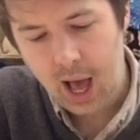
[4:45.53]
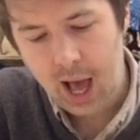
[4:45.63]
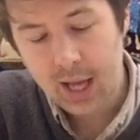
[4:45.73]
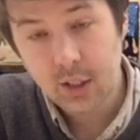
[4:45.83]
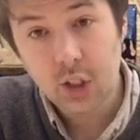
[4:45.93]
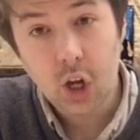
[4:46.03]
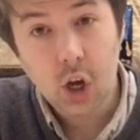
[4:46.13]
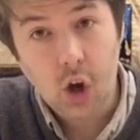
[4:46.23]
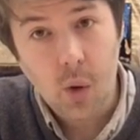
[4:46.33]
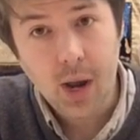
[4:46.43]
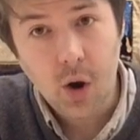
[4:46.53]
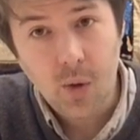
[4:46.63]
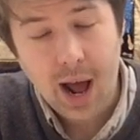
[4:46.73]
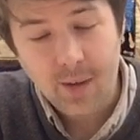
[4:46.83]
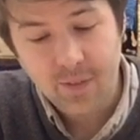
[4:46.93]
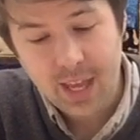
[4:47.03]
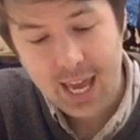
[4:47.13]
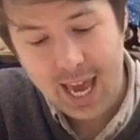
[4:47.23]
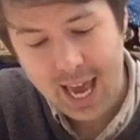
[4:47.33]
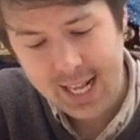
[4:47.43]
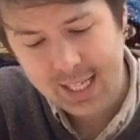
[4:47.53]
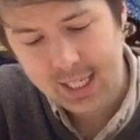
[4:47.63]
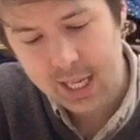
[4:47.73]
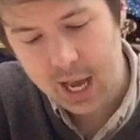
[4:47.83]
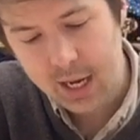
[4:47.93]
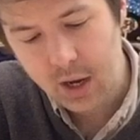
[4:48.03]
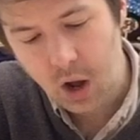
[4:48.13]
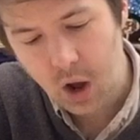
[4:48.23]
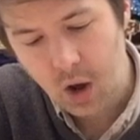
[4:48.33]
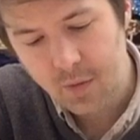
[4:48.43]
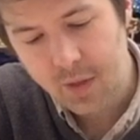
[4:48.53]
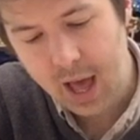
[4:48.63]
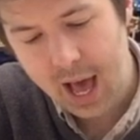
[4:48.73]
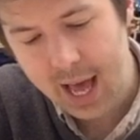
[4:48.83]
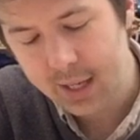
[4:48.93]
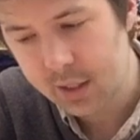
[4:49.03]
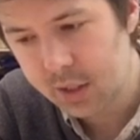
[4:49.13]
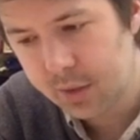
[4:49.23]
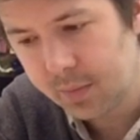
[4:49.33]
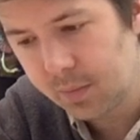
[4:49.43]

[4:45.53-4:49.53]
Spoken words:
and going around the inside of the hand,